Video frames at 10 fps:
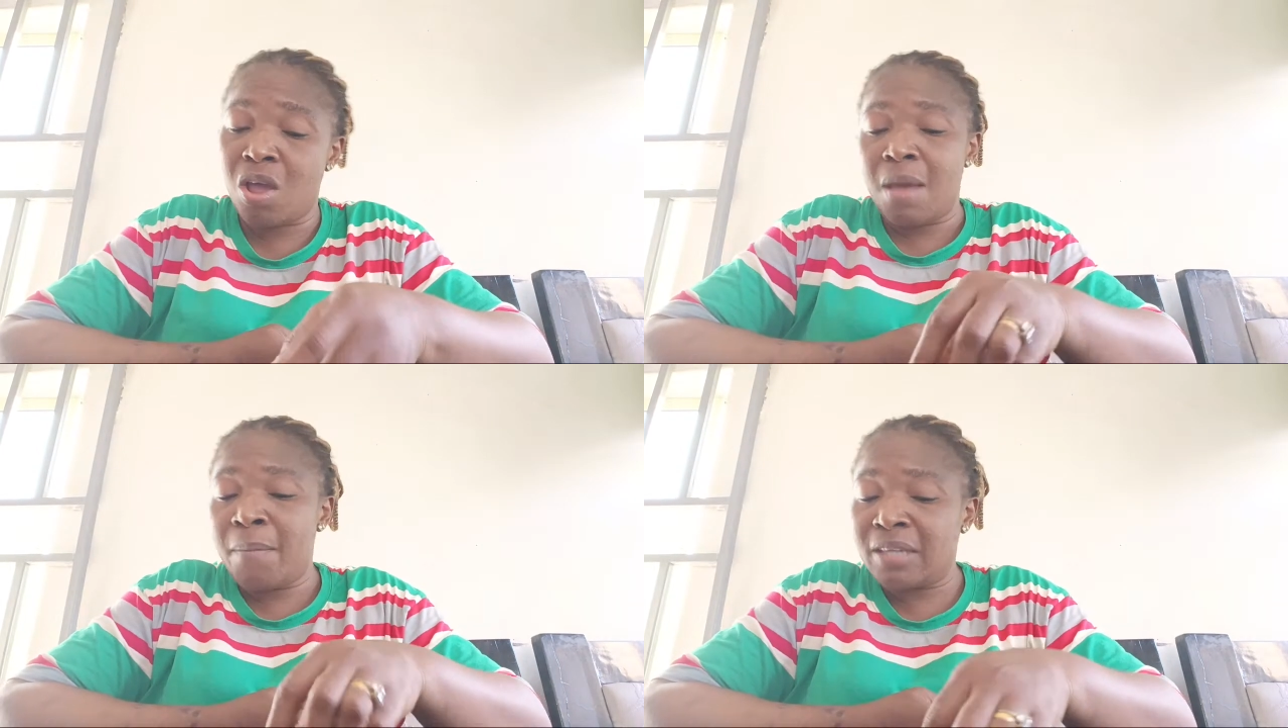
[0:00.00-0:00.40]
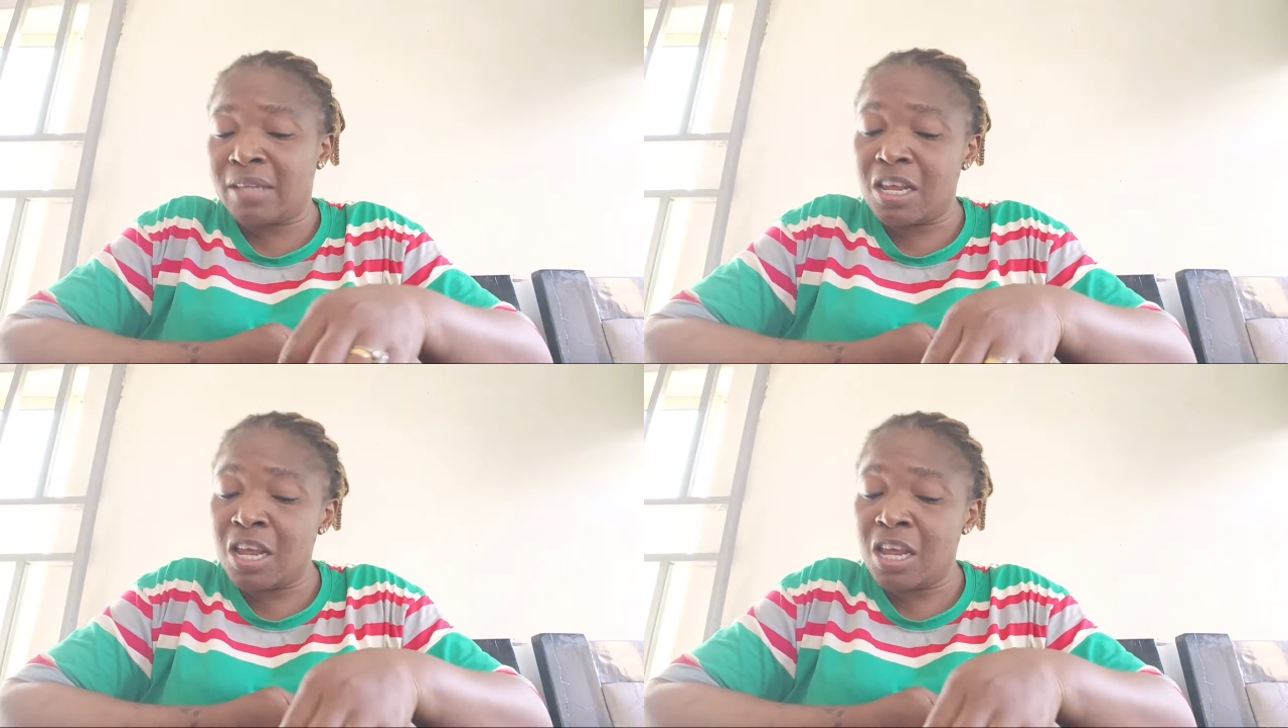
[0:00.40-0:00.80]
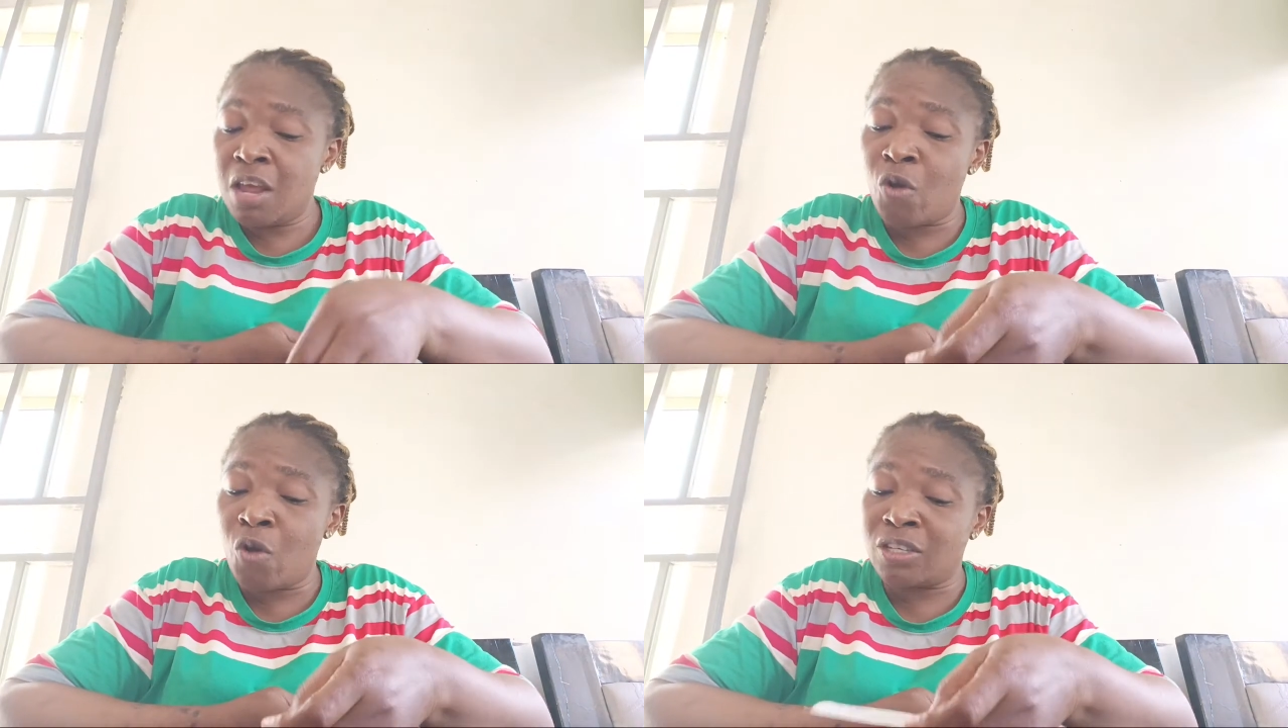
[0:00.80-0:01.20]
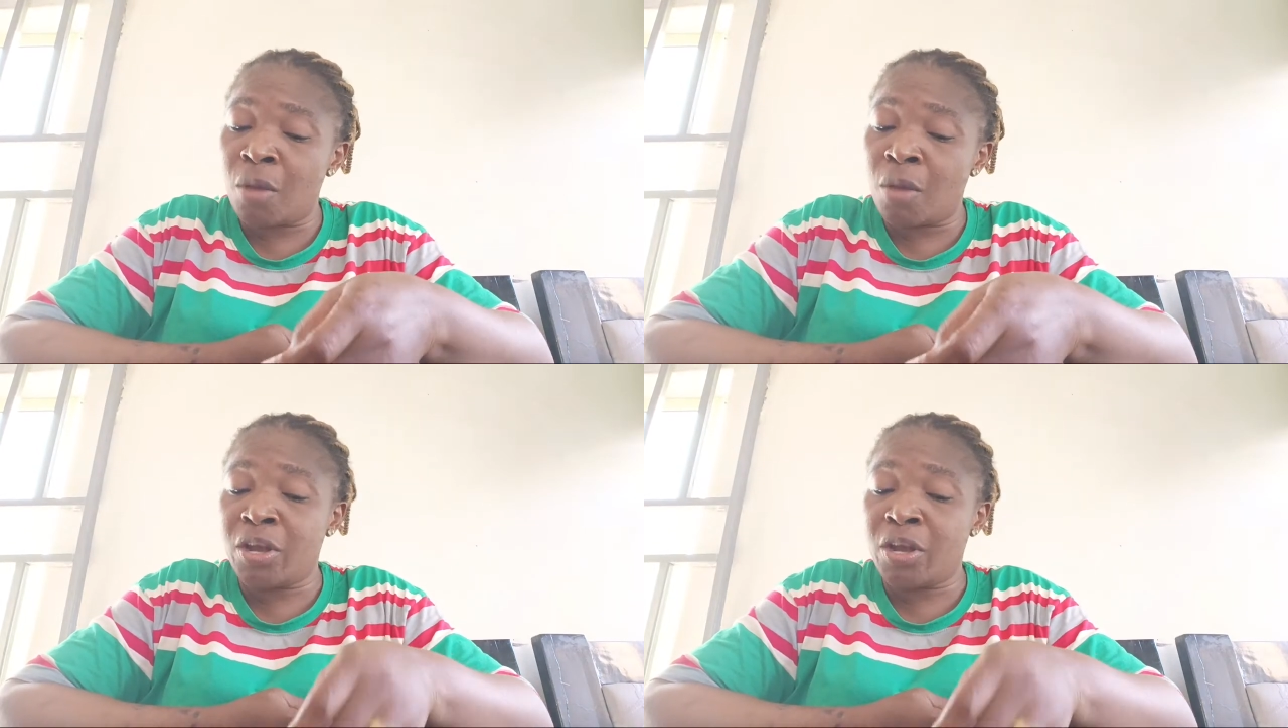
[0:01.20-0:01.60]
but if you are
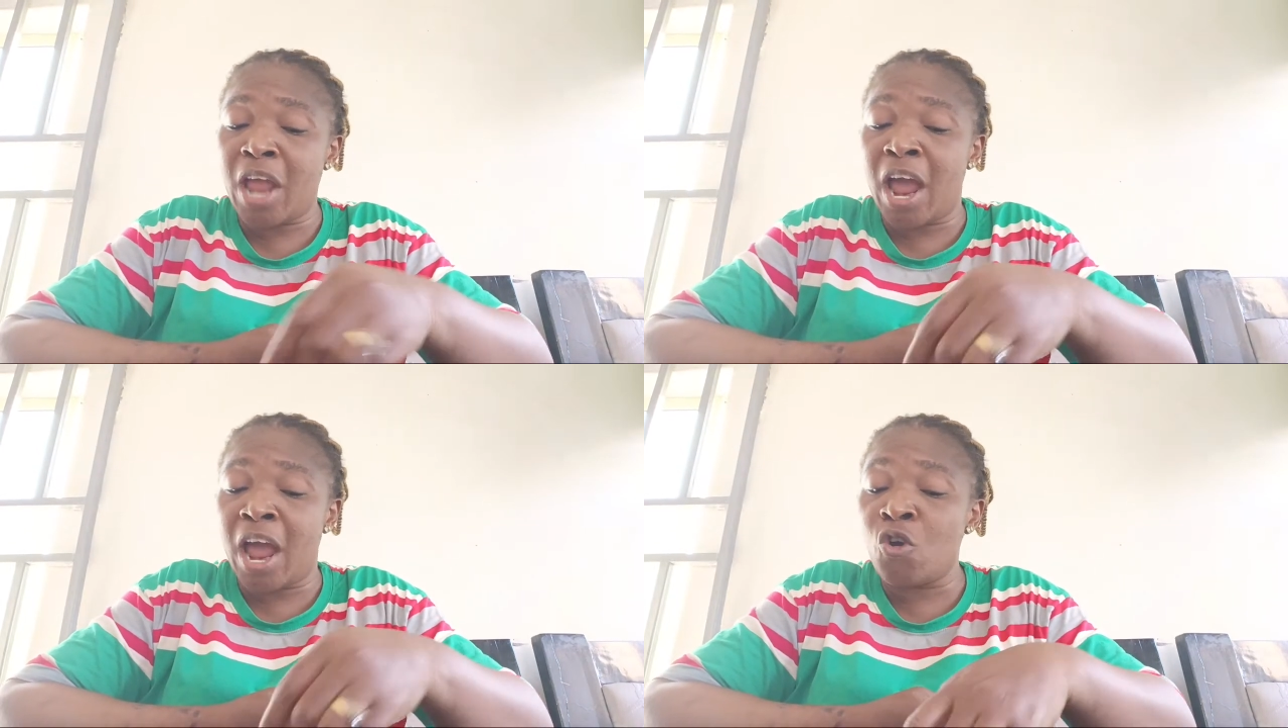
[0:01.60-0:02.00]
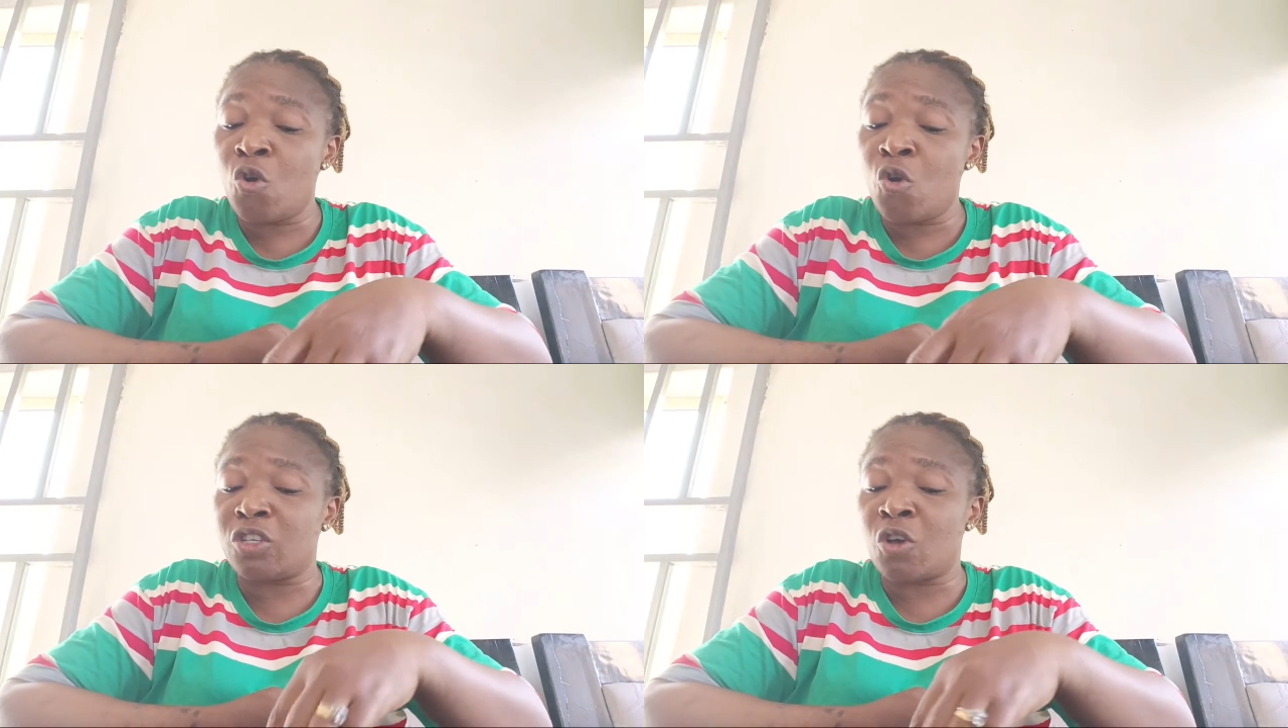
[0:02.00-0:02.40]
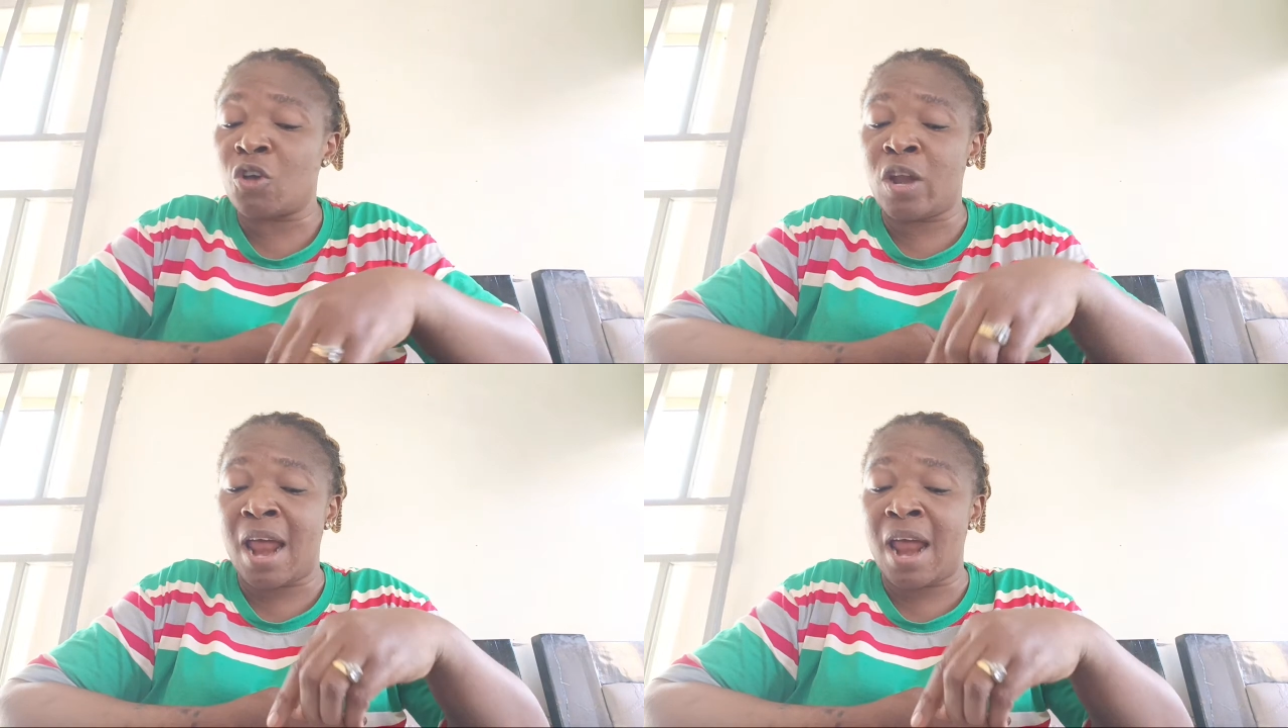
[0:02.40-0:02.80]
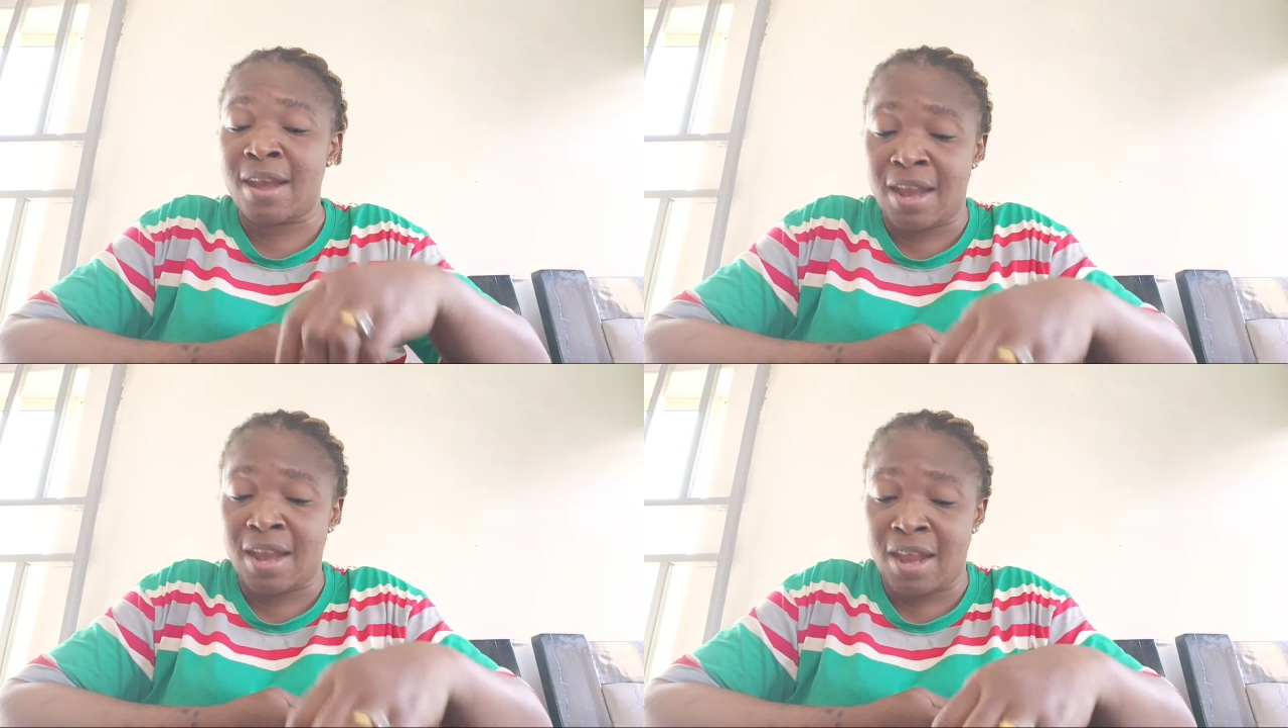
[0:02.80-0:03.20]
somebody I know with another
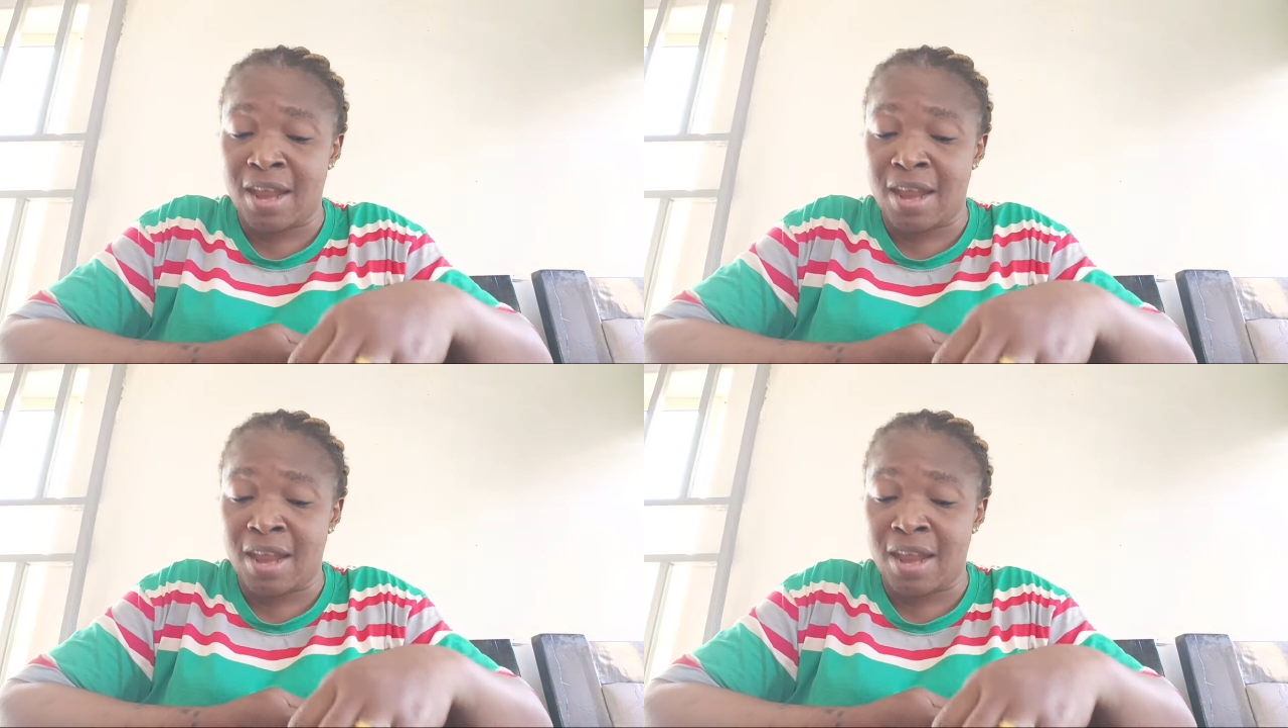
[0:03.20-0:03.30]
name,